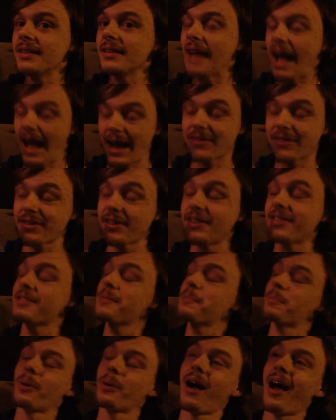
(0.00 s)
actually
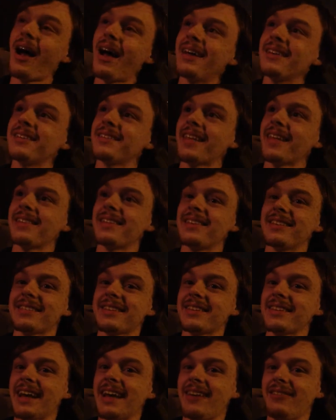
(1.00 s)
surprised that this
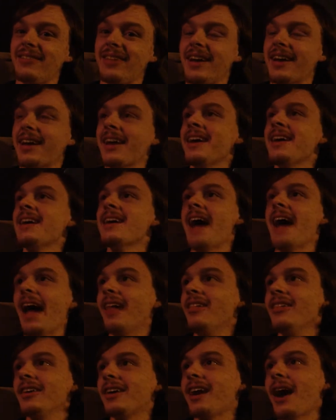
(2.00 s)
didn't have like
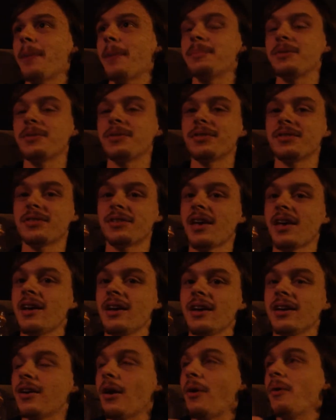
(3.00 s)
helicopters
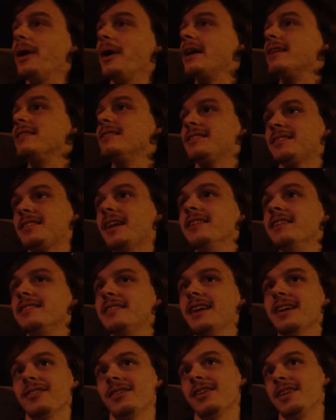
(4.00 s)
going into
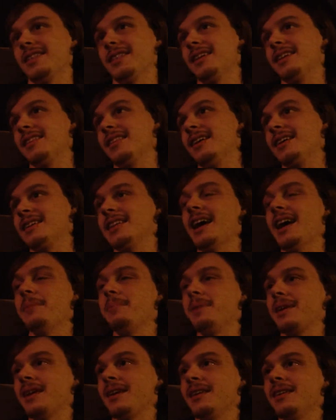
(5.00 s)
sunset or anything like that,
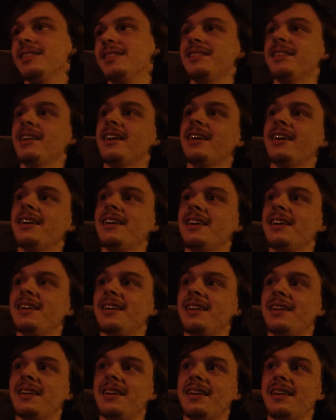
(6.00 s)
because
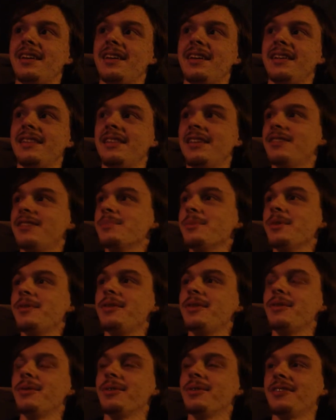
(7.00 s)
this
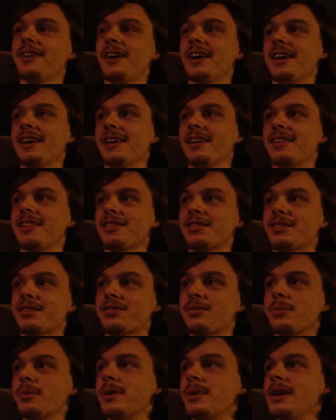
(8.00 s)
movie was like
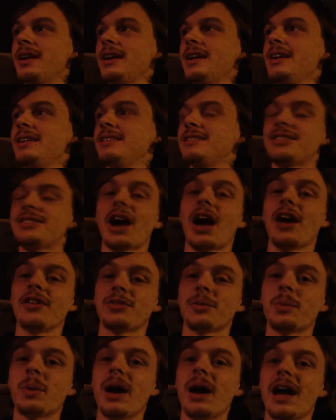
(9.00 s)
3 shots
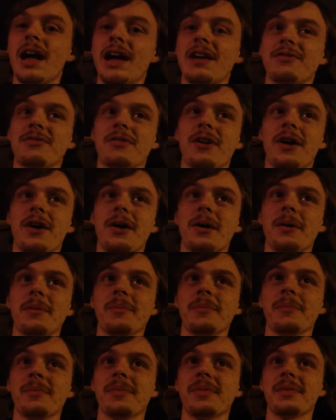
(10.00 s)
away
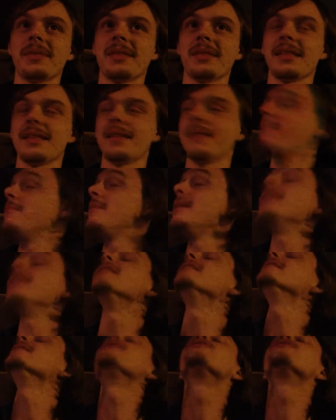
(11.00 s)
from me